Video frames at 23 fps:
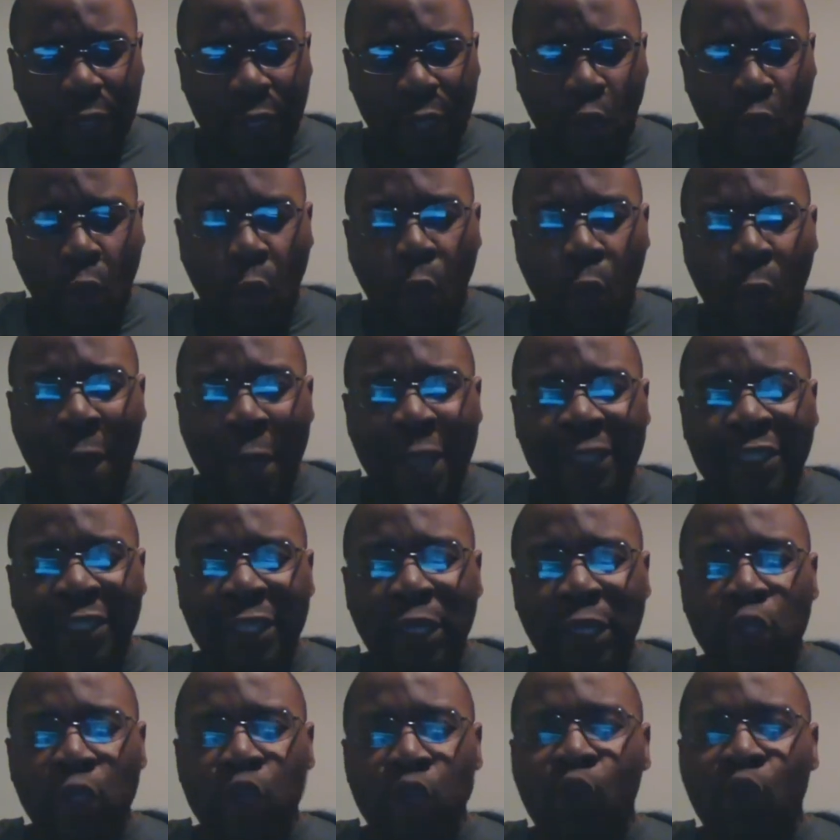what
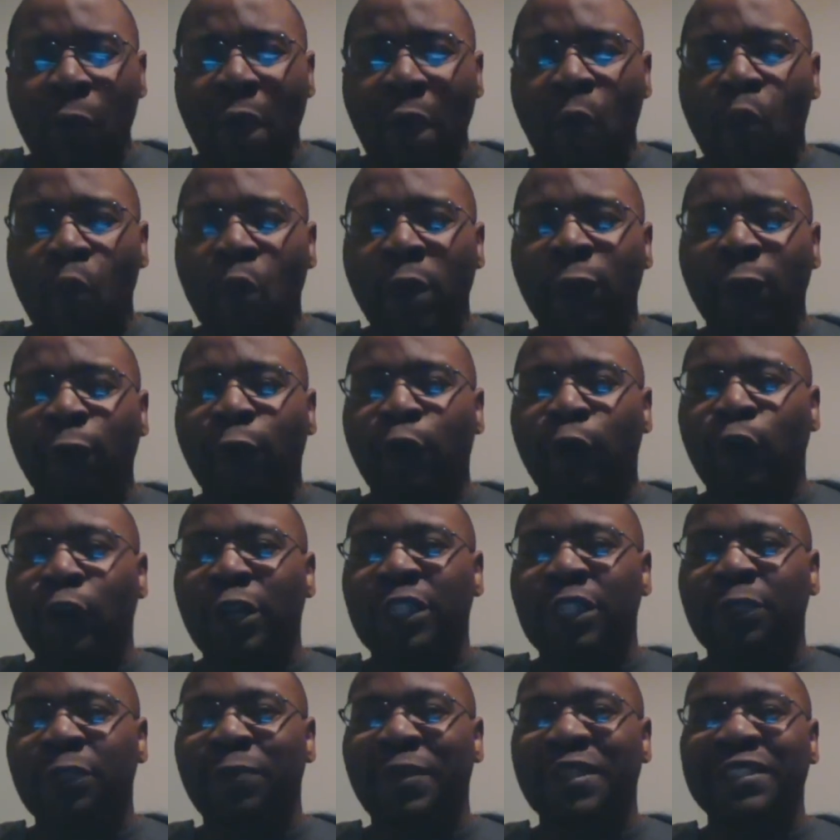do I want for
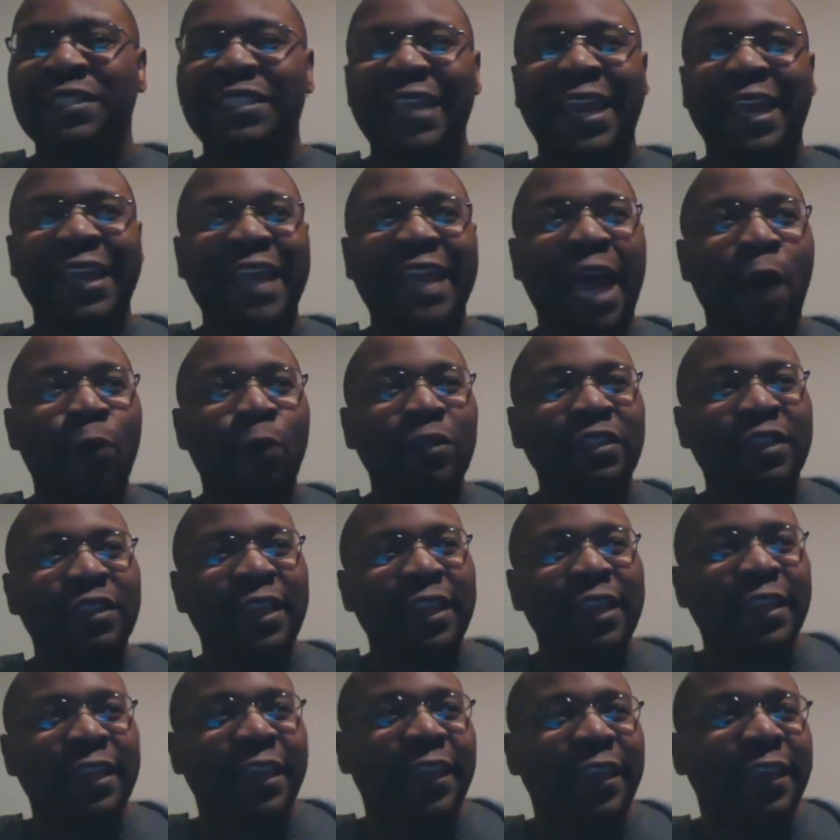Christmas? And I was
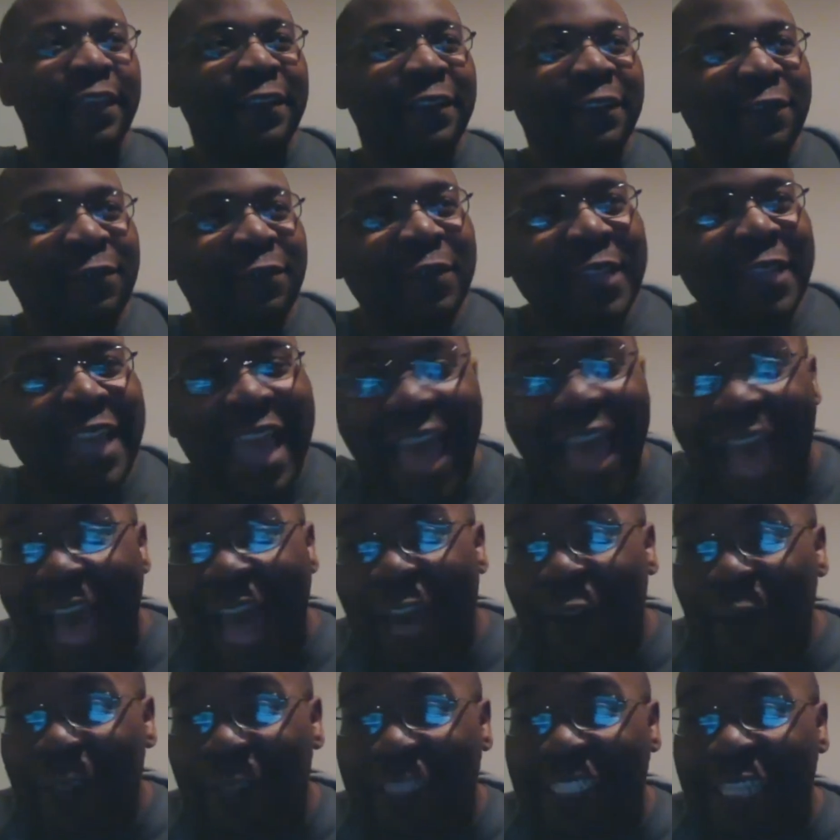thinking, I
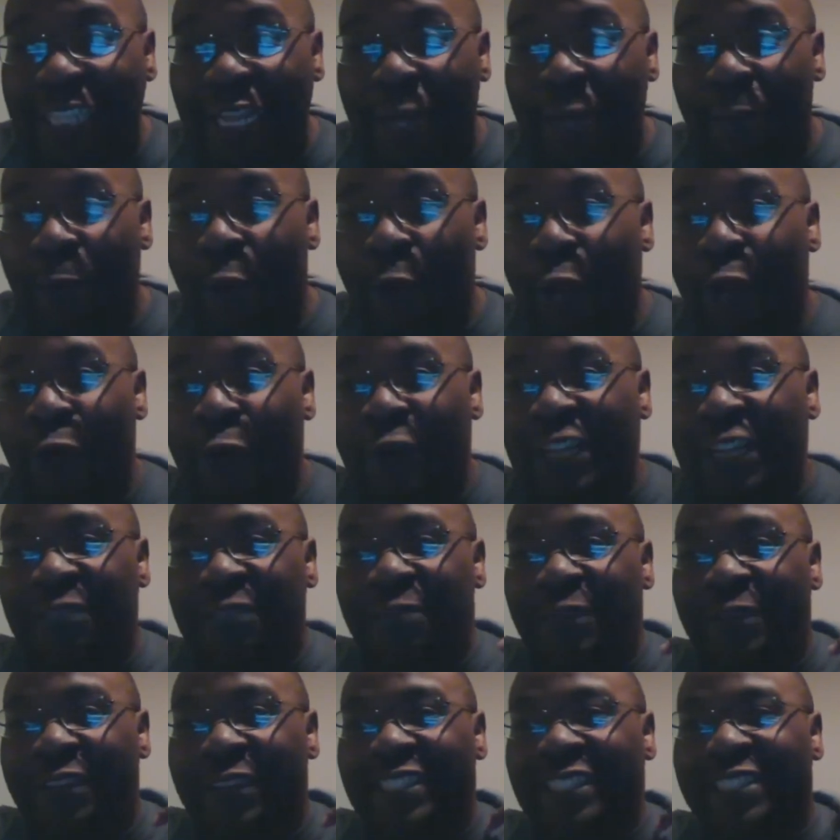don't celebrate
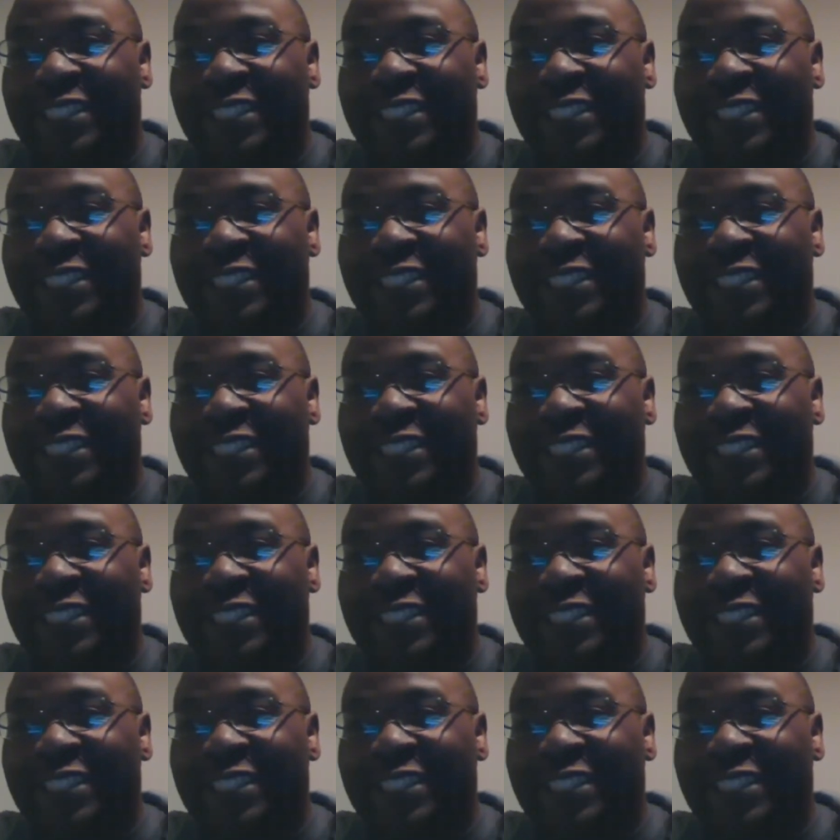Christmas,